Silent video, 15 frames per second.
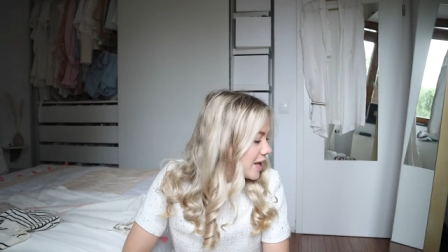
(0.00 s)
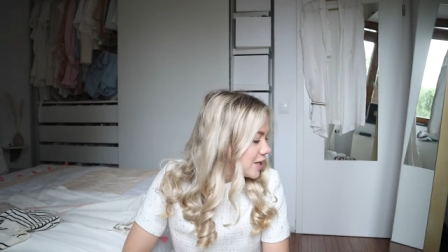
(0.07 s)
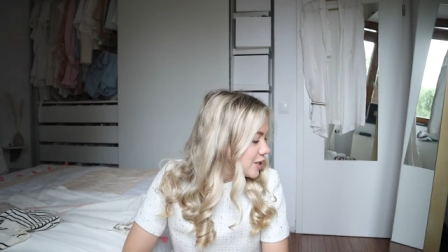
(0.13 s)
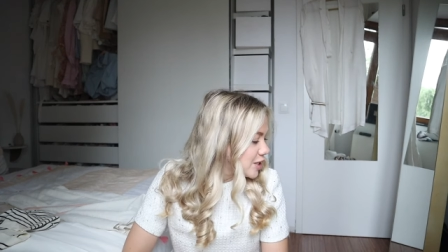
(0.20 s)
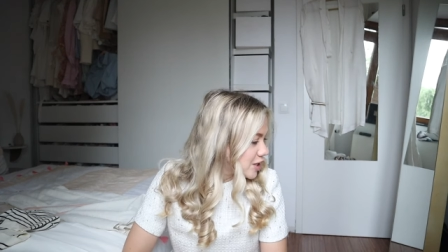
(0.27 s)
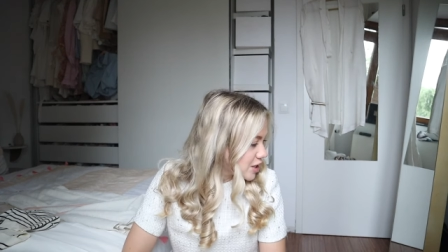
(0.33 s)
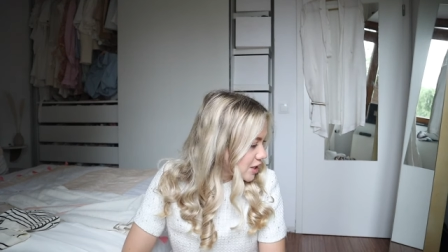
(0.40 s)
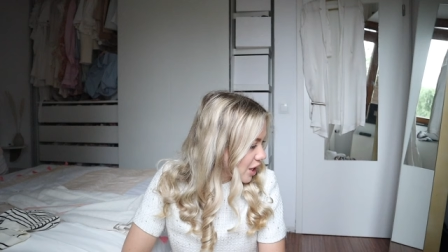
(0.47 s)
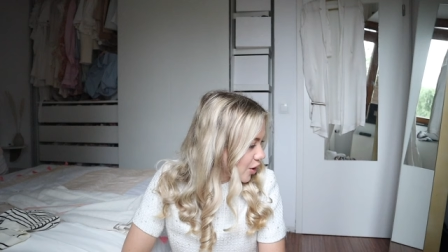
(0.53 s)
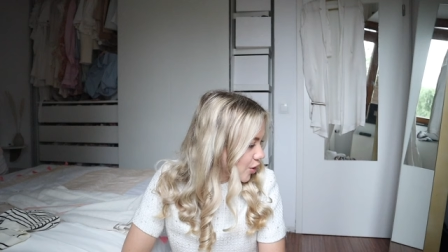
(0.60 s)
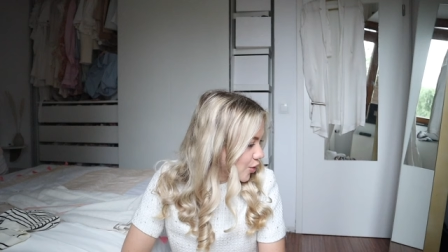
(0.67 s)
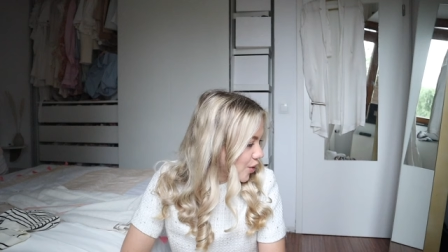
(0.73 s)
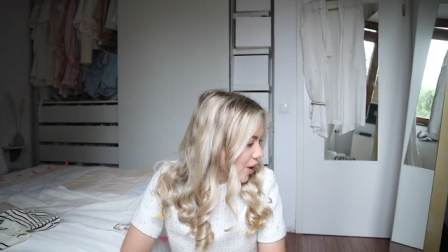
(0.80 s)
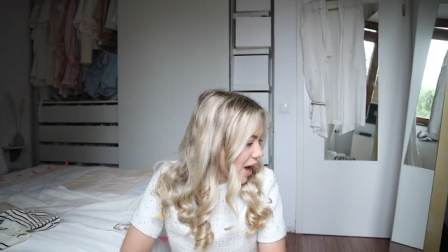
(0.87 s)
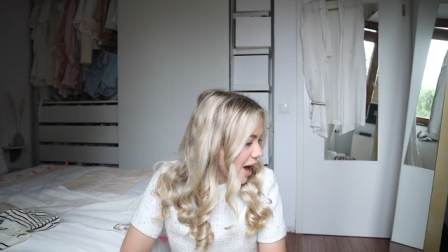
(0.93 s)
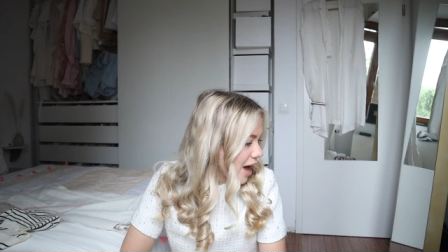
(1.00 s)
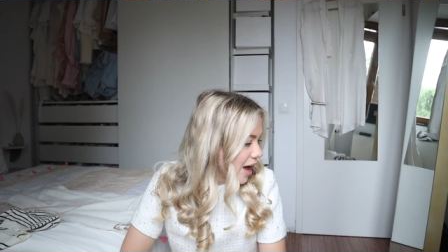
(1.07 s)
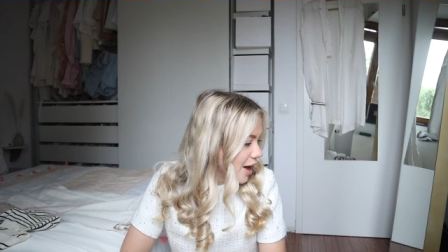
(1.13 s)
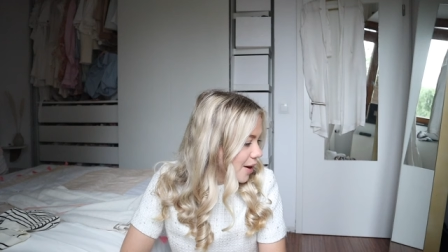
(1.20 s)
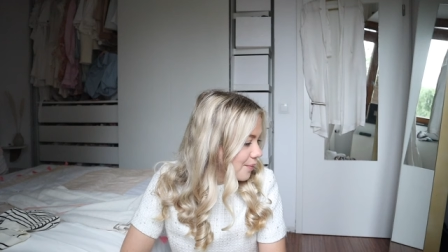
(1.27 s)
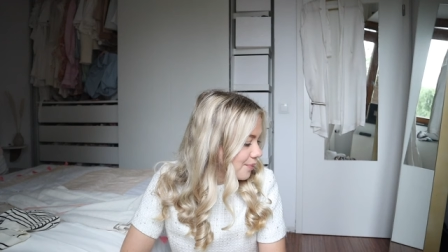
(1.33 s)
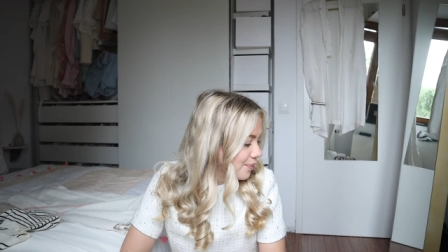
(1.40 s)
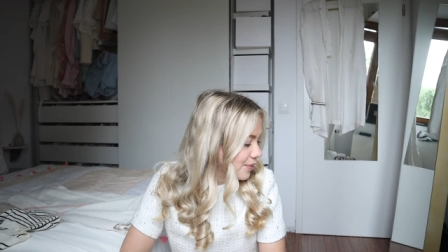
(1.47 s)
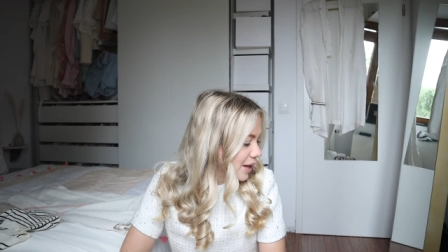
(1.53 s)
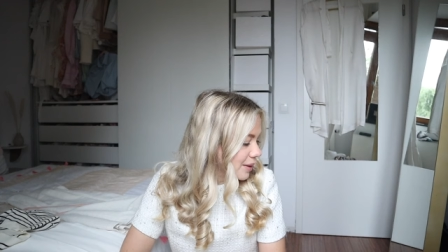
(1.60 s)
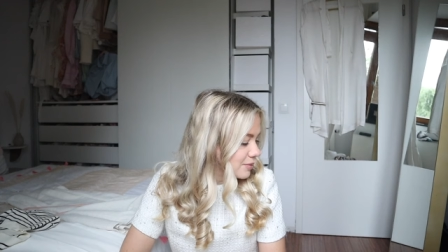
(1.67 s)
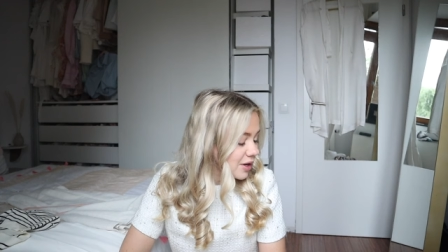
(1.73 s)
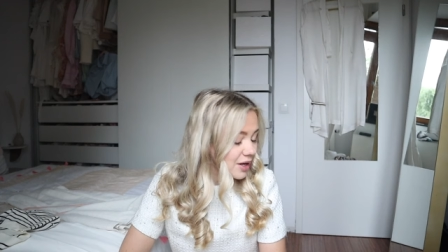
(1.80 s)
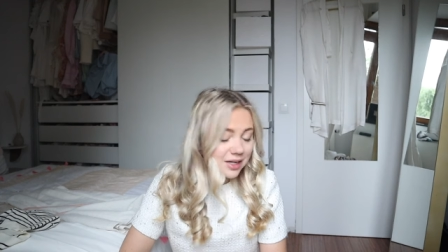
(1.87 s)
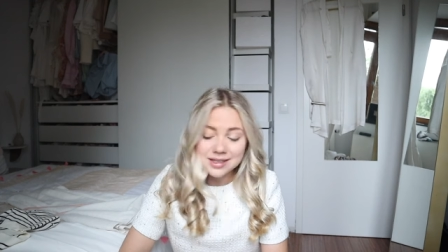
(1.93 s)
So yeah,
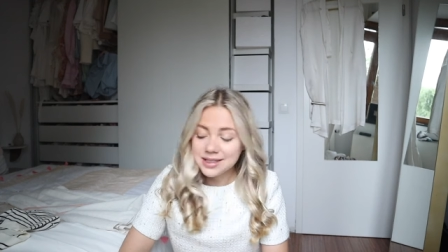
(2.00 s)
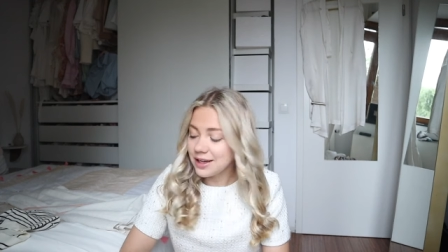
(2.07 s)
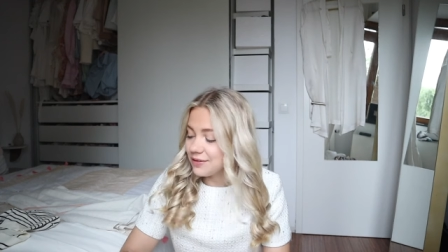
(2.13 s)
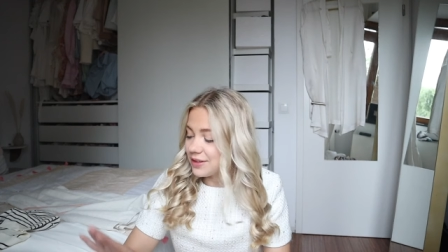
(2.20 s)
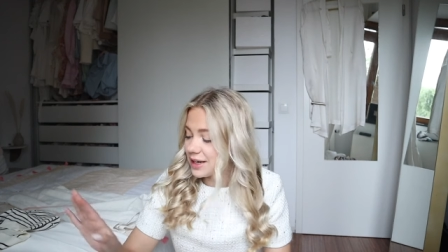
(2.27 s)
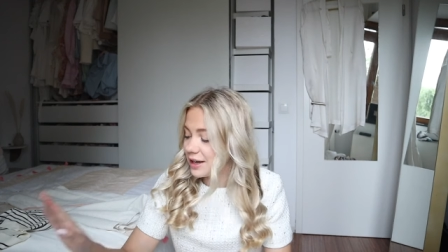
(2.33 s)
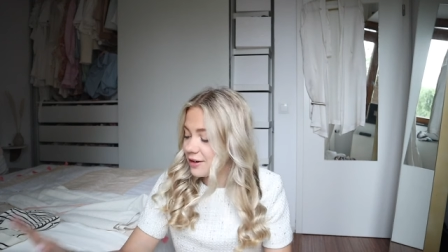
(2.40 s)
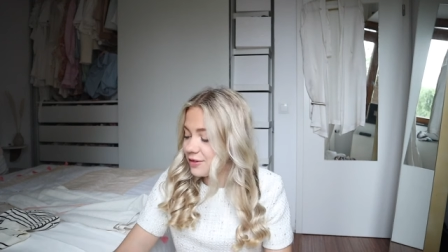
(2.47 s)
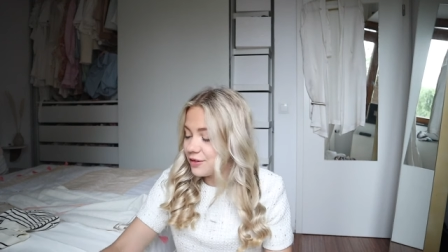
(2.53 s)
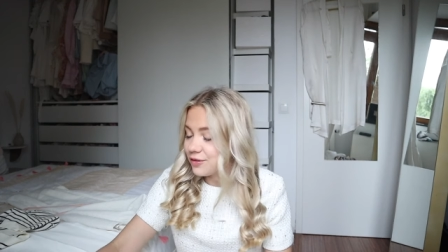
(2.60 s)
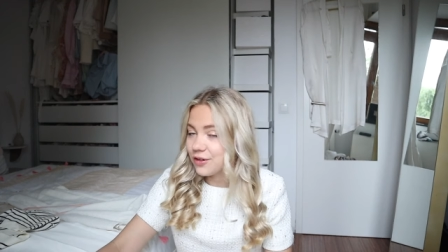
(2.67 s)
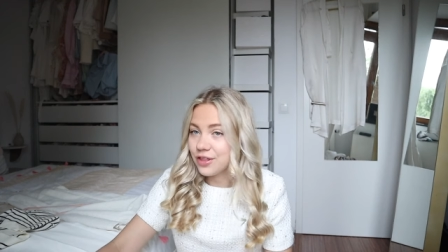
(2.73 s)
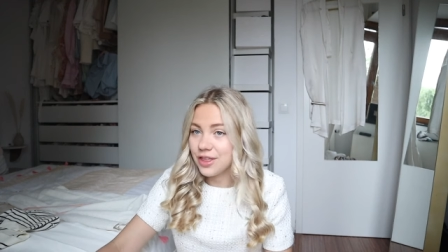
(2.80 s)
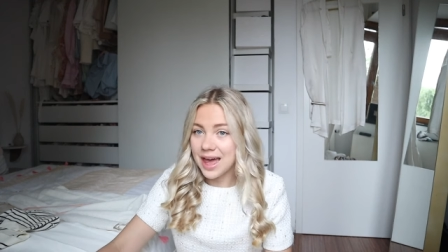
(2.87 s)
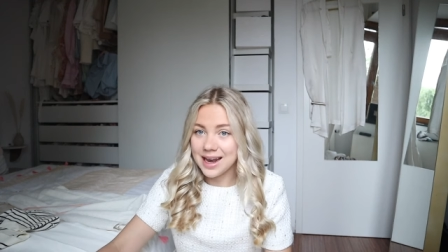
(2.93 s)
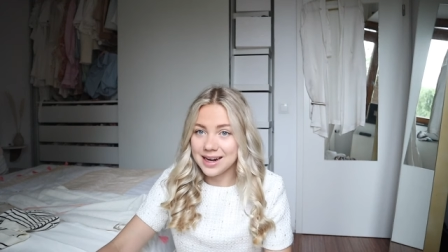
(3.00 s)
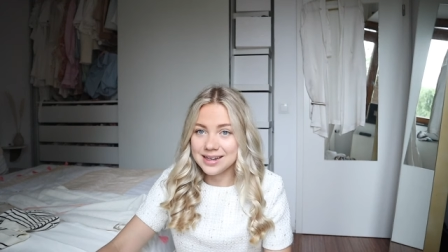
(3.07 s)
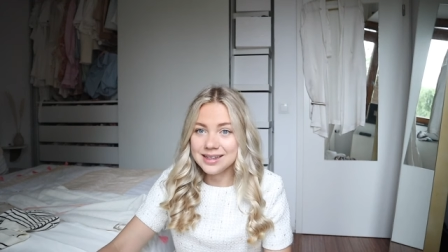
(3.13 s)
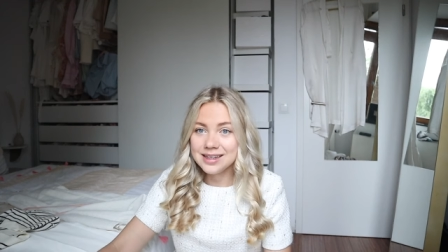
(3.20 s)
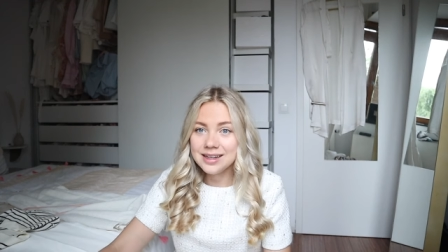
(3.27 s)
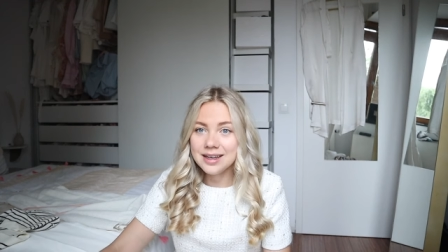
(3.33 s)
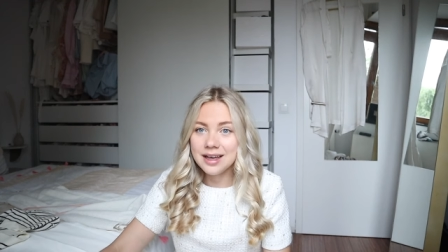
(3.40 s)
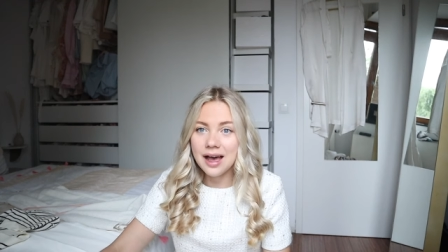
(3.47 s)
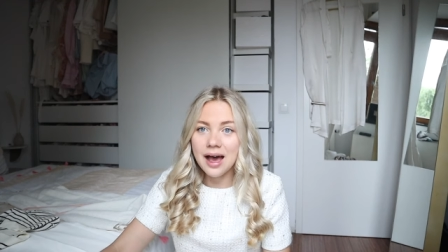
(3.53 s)
I'm going to save that outfit for then.